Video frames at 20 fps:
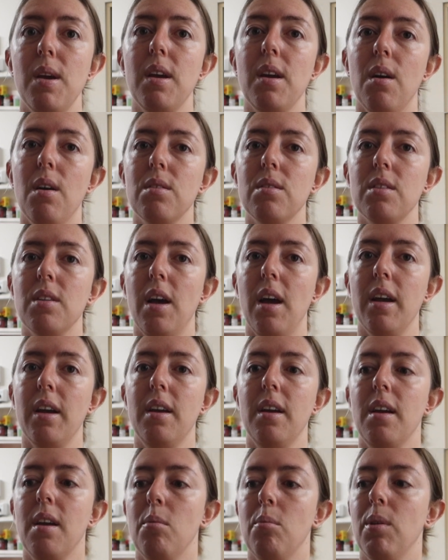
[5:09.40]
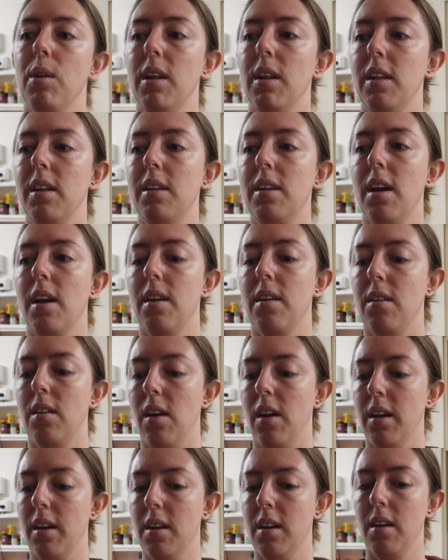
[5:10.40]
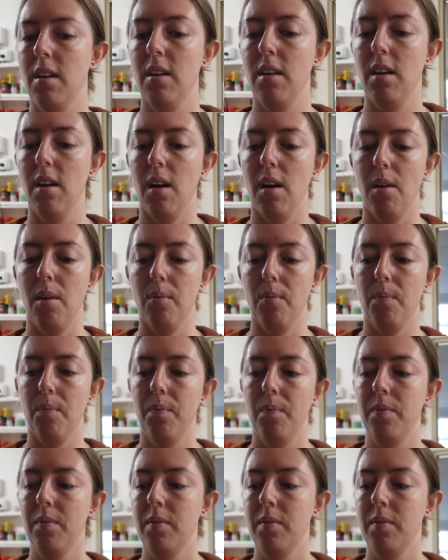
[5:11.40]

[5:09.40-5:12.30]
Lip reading: week I was like completely down, like I